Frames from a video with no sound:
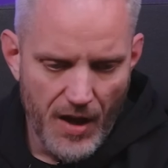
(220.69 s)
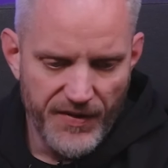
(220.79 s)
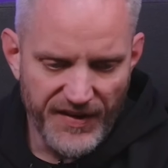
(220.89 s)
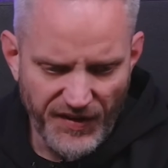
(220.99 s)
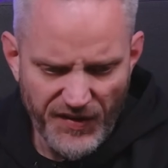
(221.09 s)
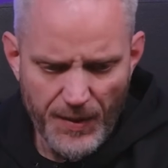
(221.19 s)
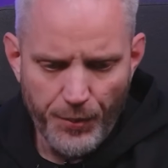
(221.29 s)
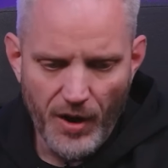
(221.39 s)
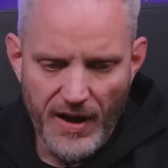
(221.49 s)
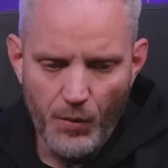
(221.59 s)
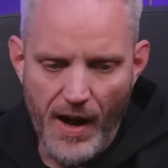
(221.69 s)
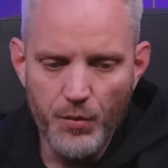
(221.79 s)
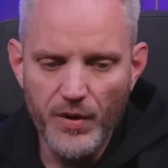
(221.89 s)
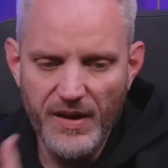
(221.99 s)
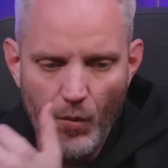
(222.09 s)
This is the part I
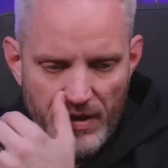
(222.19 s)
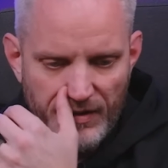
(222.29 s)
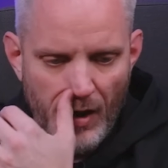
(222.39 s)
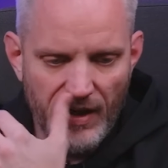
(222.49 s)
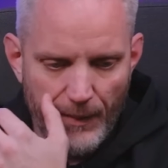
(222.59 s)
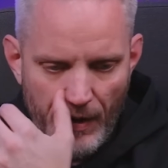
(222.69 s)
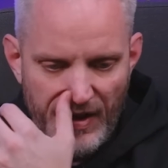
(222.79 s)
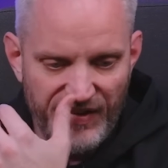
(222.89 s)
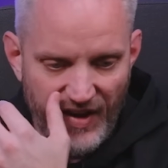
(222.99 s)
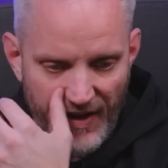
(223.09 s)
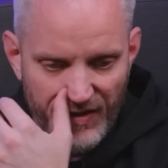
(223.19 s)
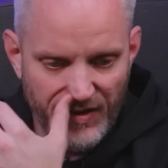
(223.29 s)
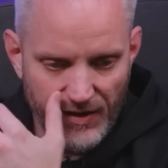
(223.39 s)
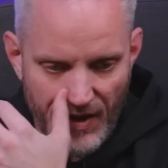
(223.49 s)
really want to talk about and test